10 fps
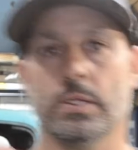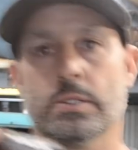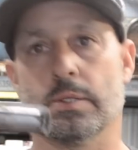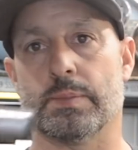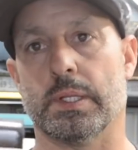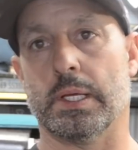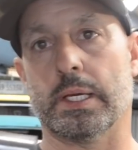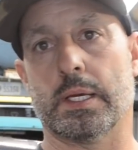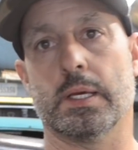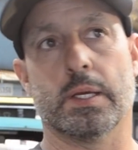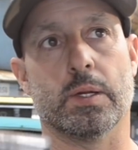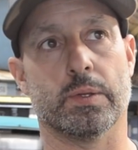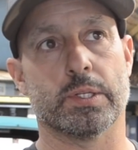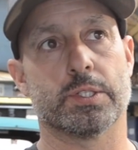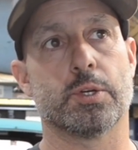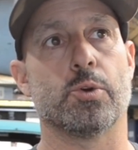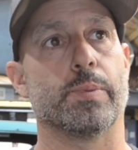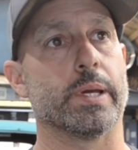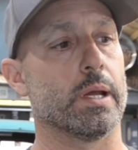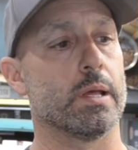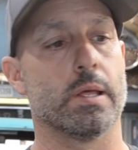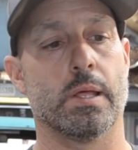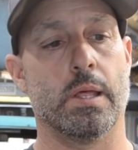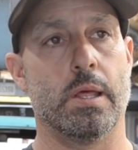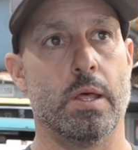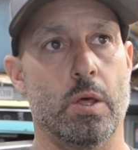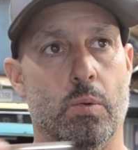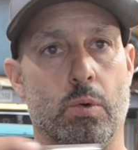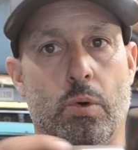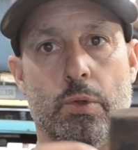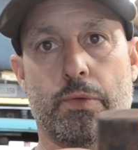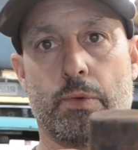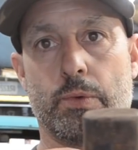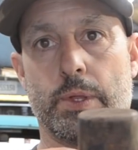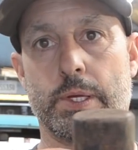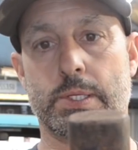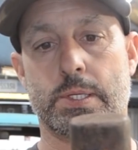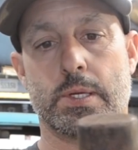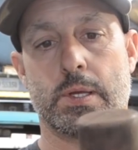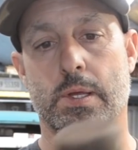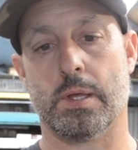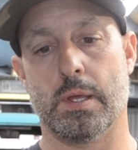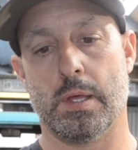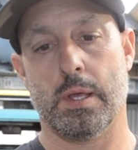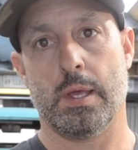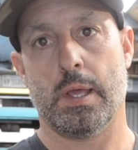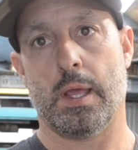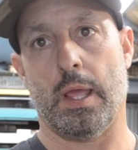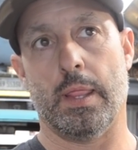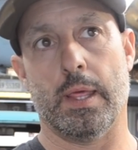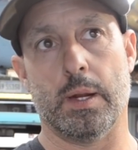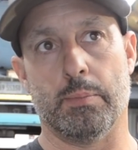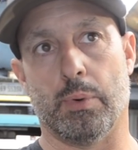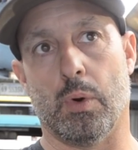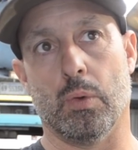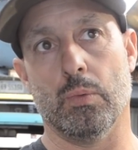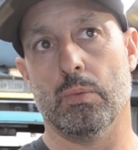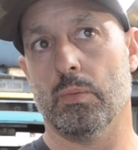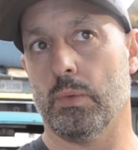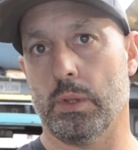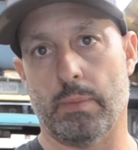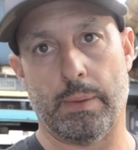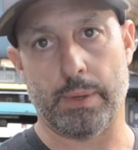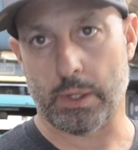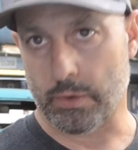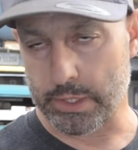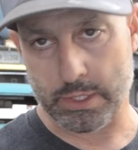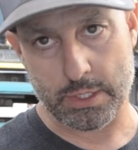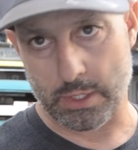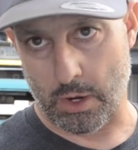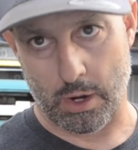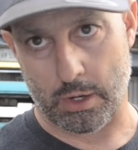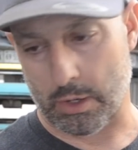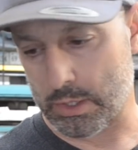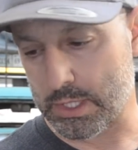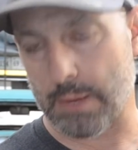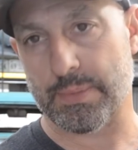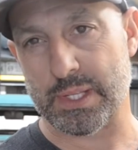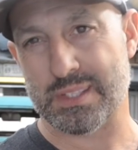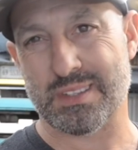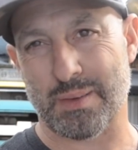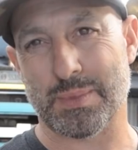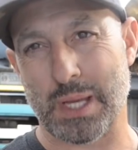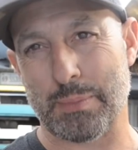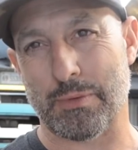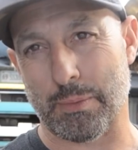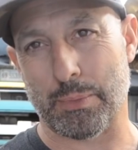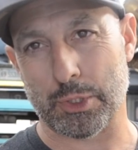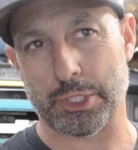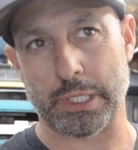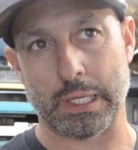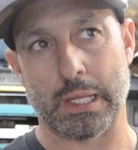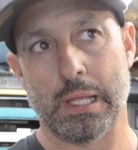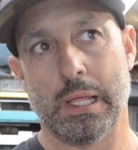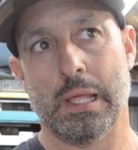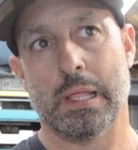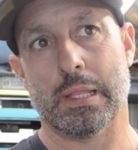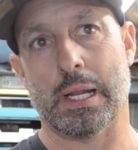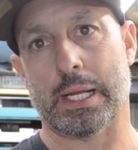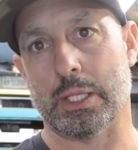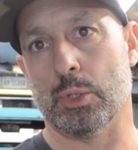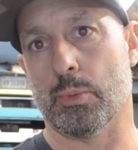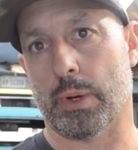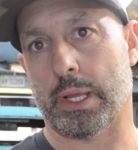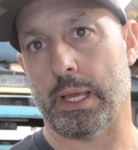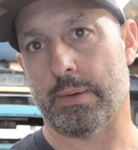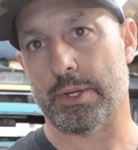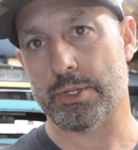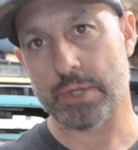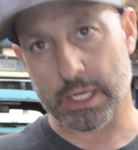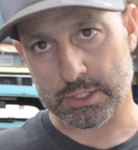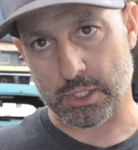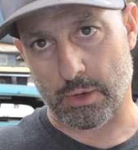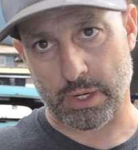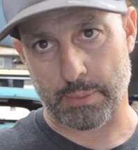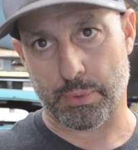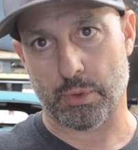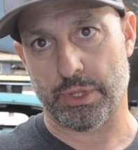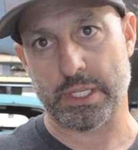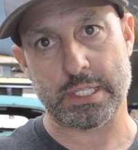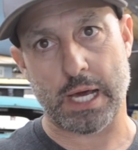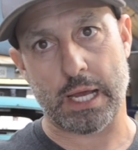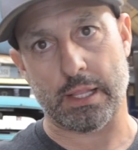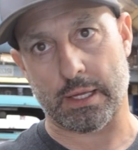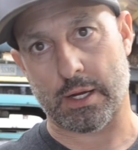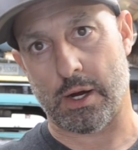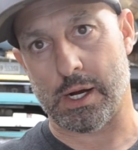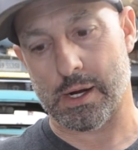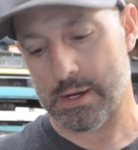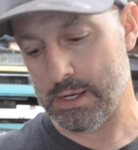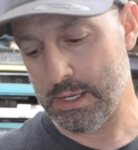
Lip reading: something like, this tubing will go through this, and then a bolt with maybe a grease zerk or something, some type of a bushing that I can lubricate. Because you guys saw when I pulled these out of the car,